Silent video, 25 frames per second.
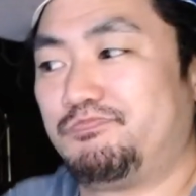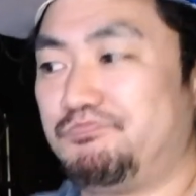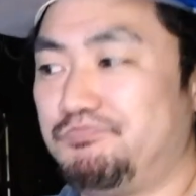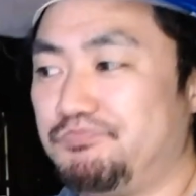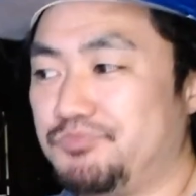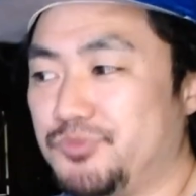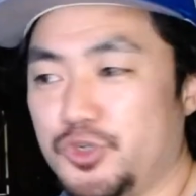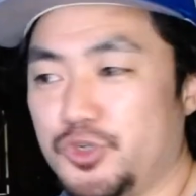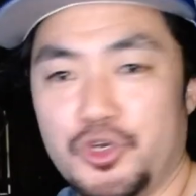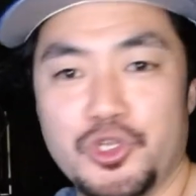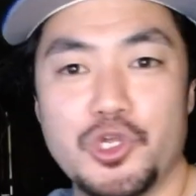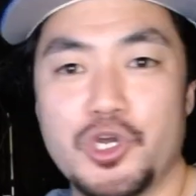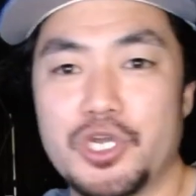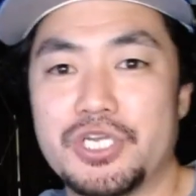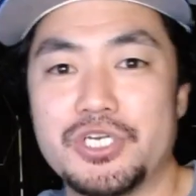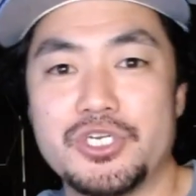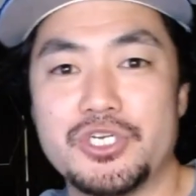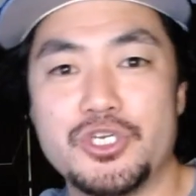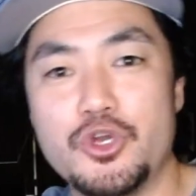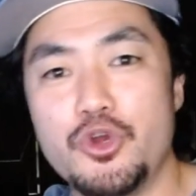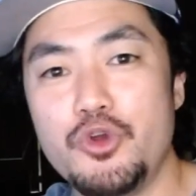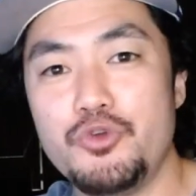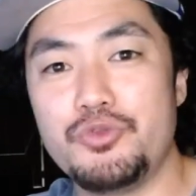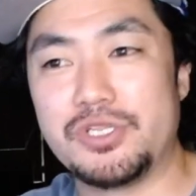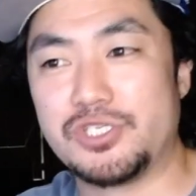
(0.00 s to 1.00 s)
good looking
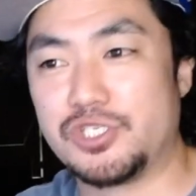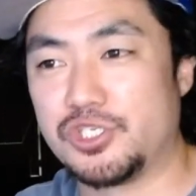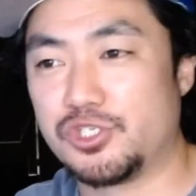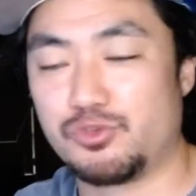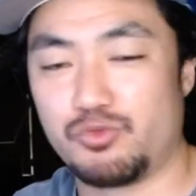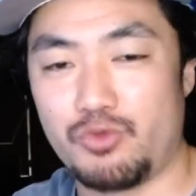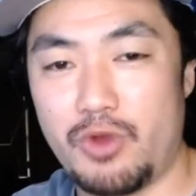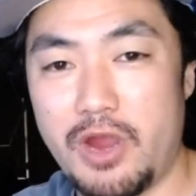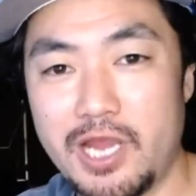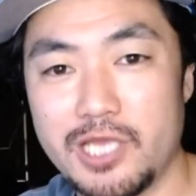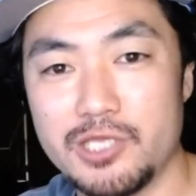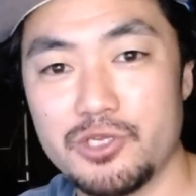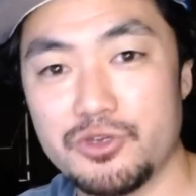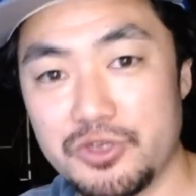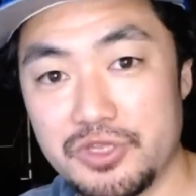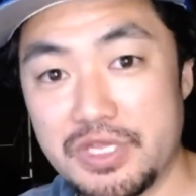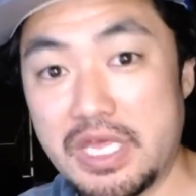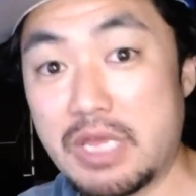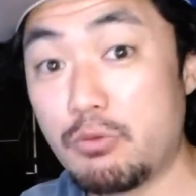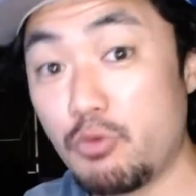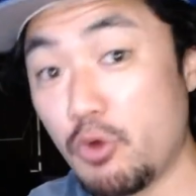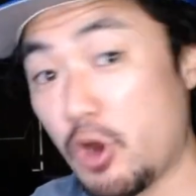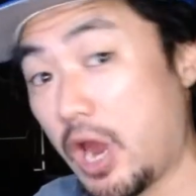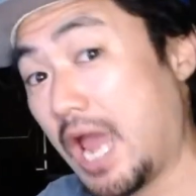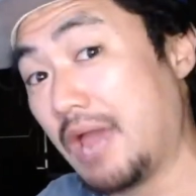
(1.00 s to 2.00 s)
dude that's just regular, and they
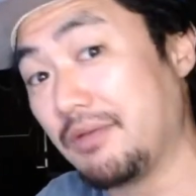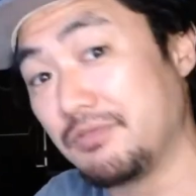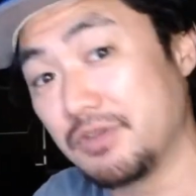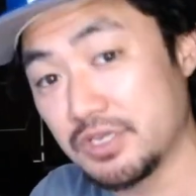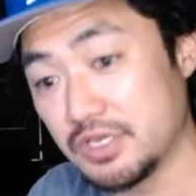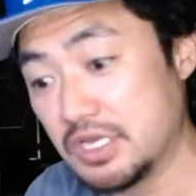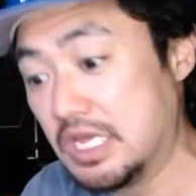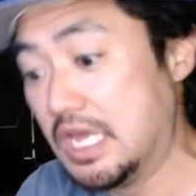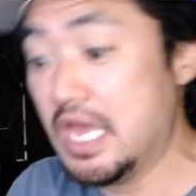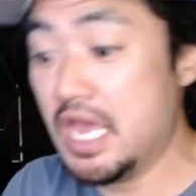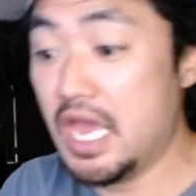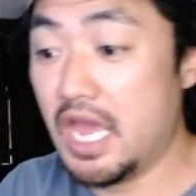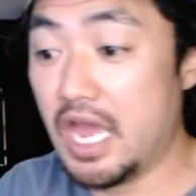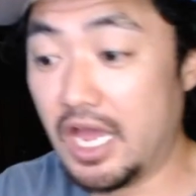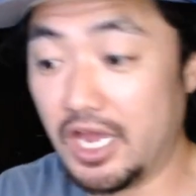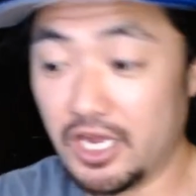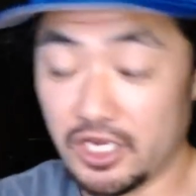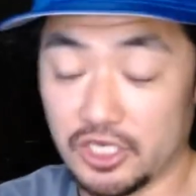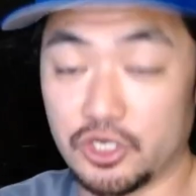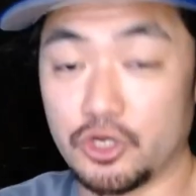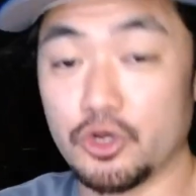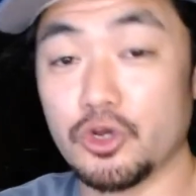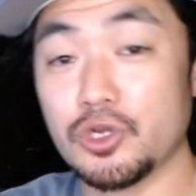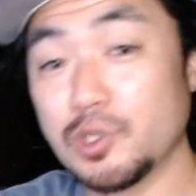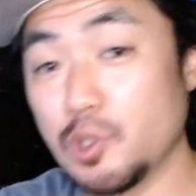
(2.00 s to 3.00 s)
were having a
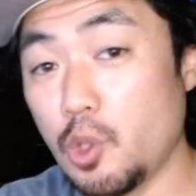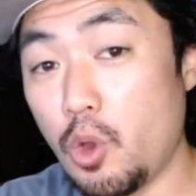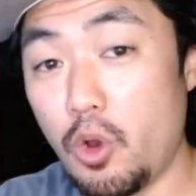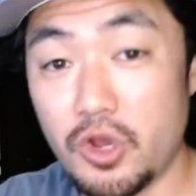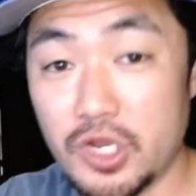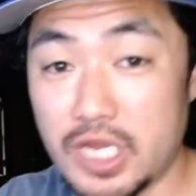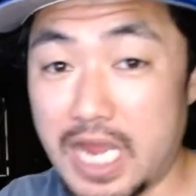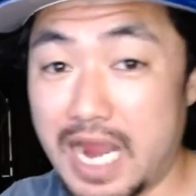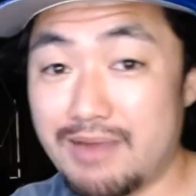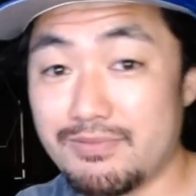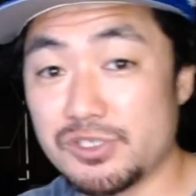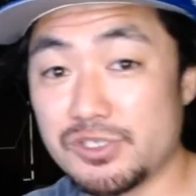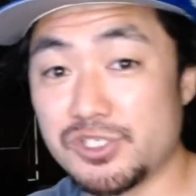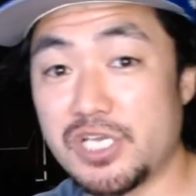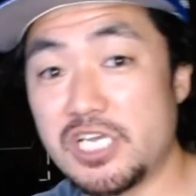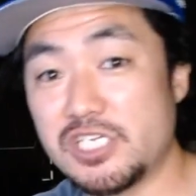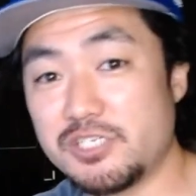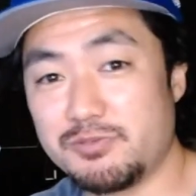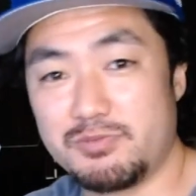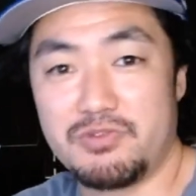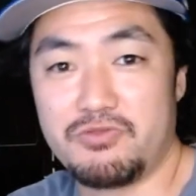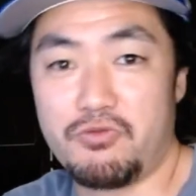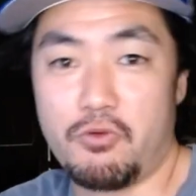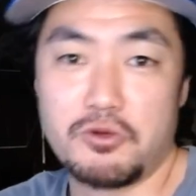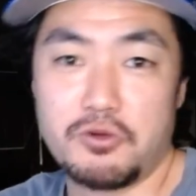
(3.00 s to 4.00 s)
good long conversation
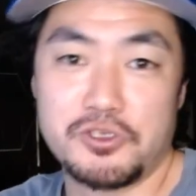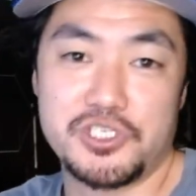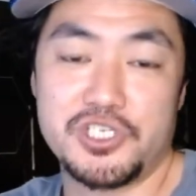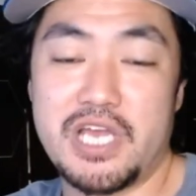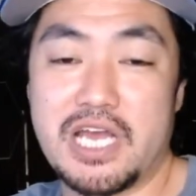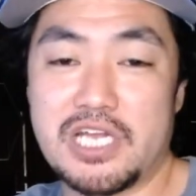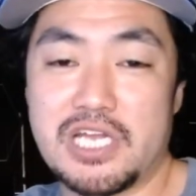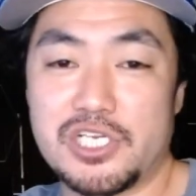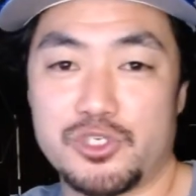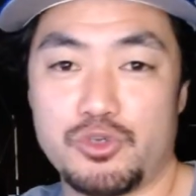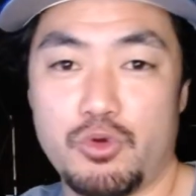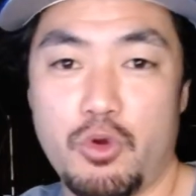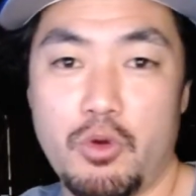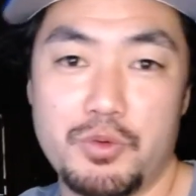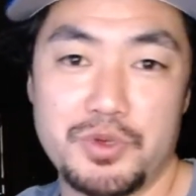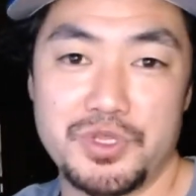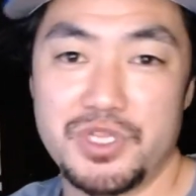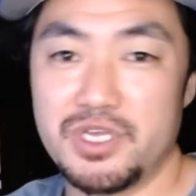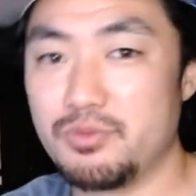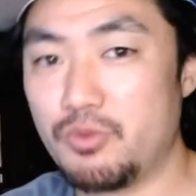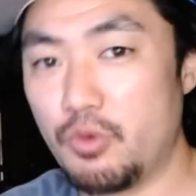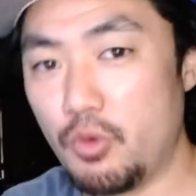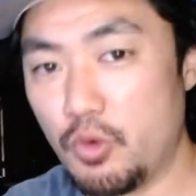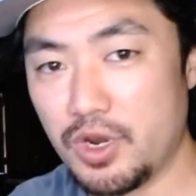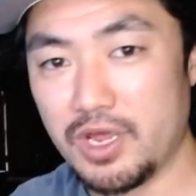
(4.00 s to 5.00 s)
before she got short with him
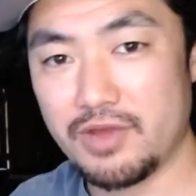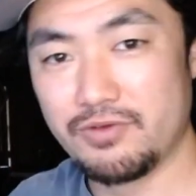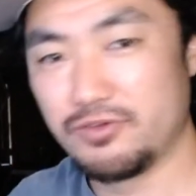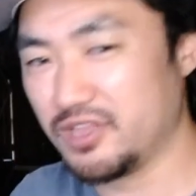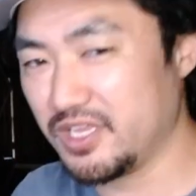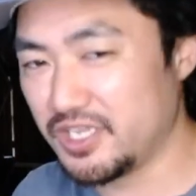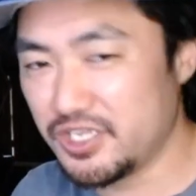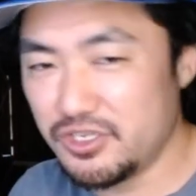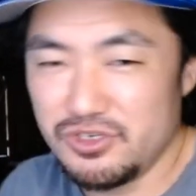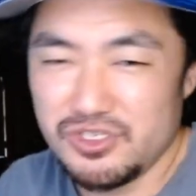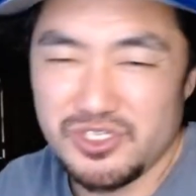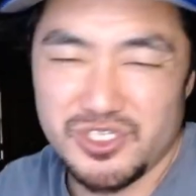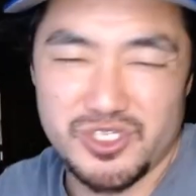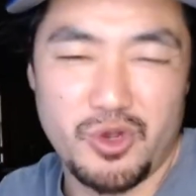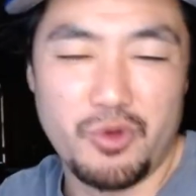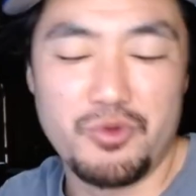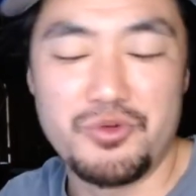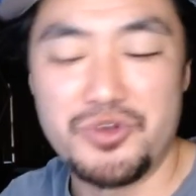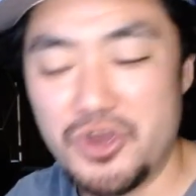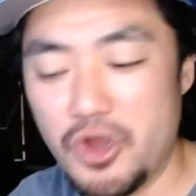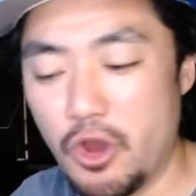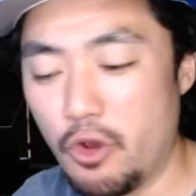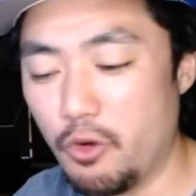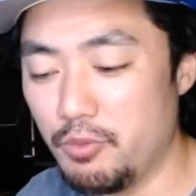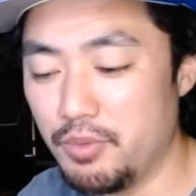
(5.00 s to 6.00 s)
or whatever. Like, you just don't
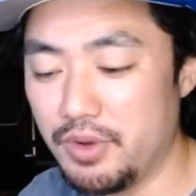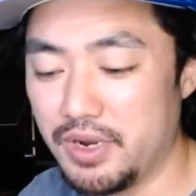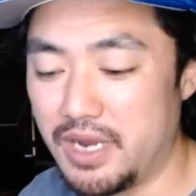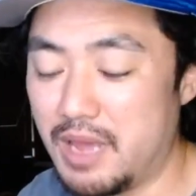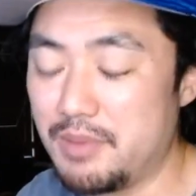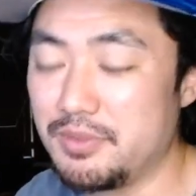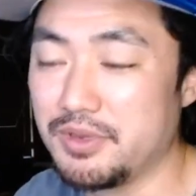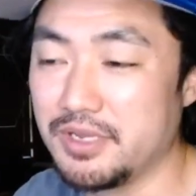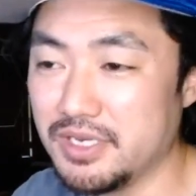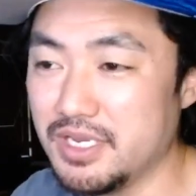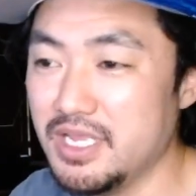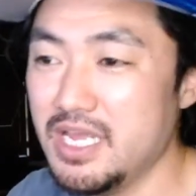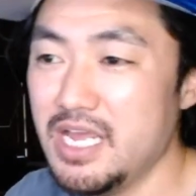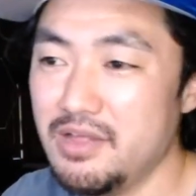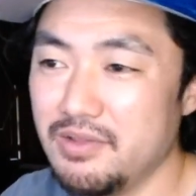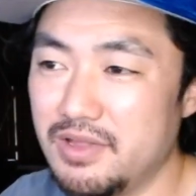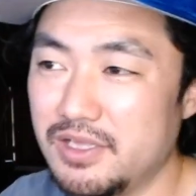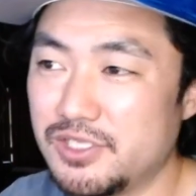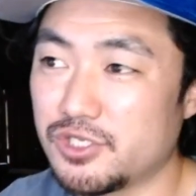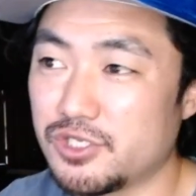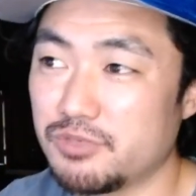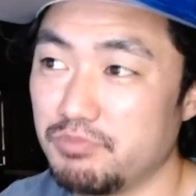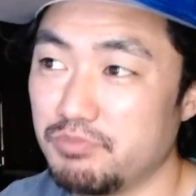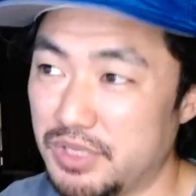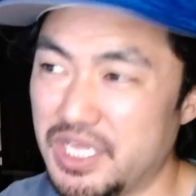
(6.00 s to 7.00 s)
know. But I mean, but
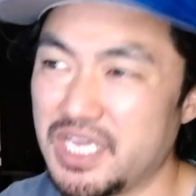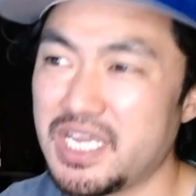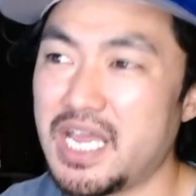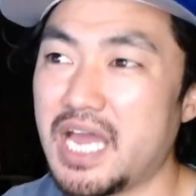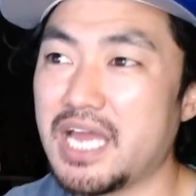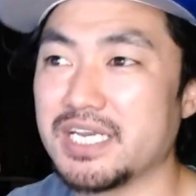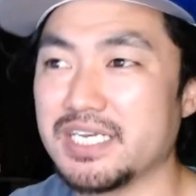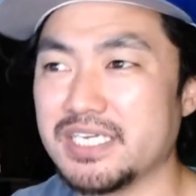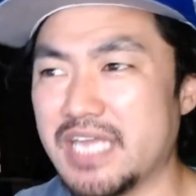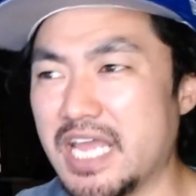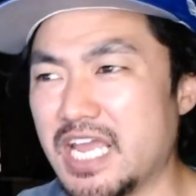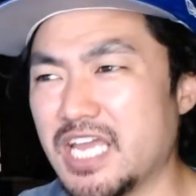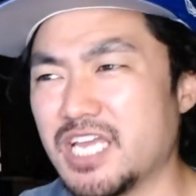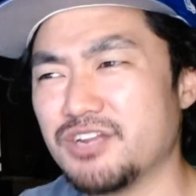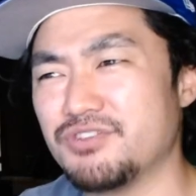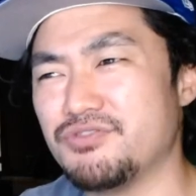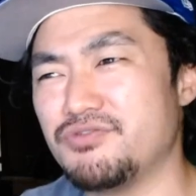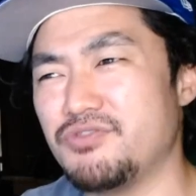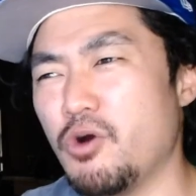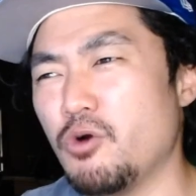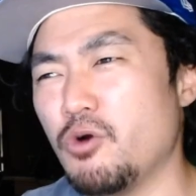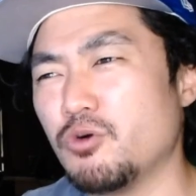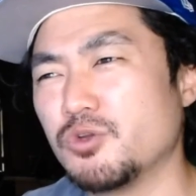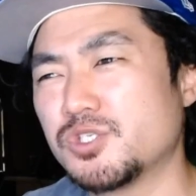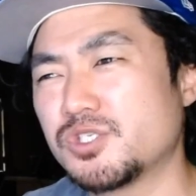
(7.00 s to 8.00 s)
they got negative
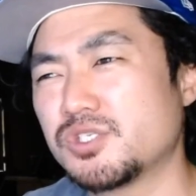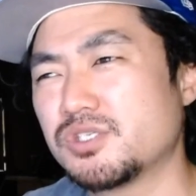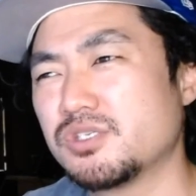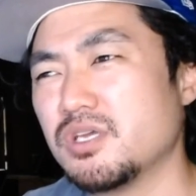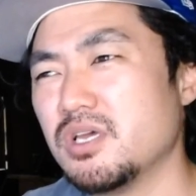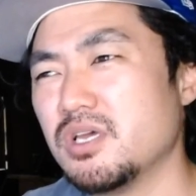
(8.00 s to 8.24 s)
votes.